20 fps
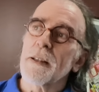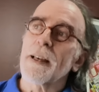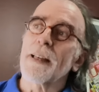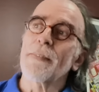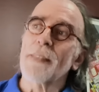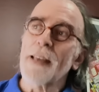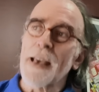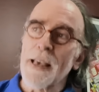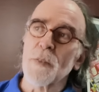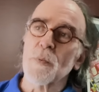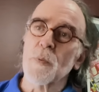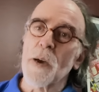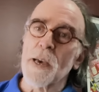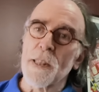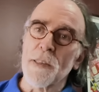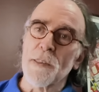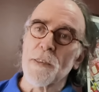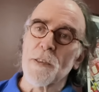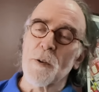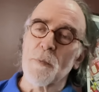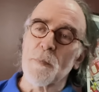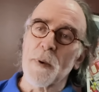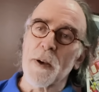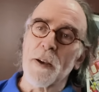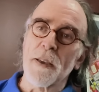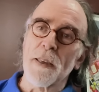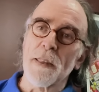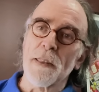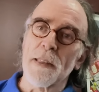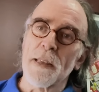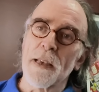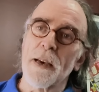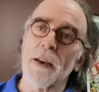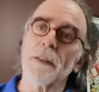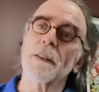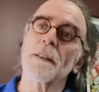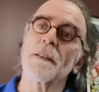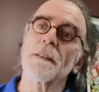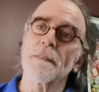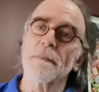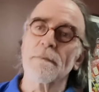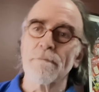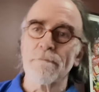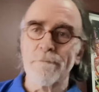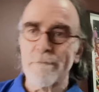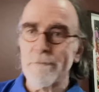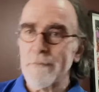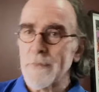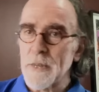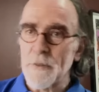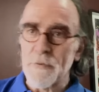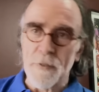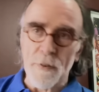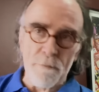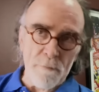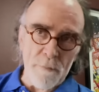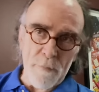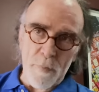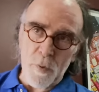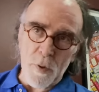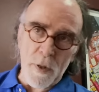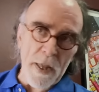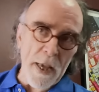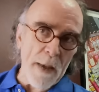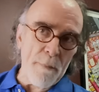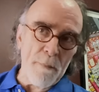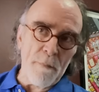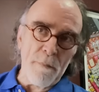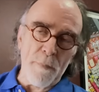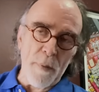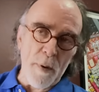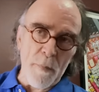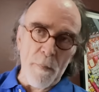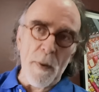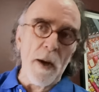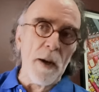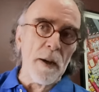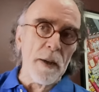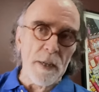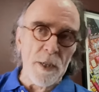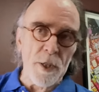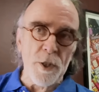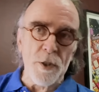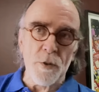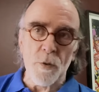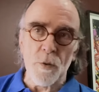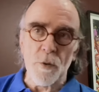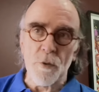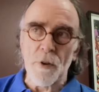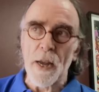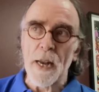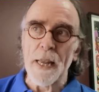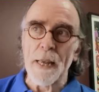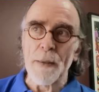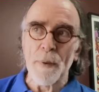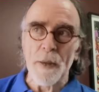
and that's why the stock market's down, different ball game bond market should all rally.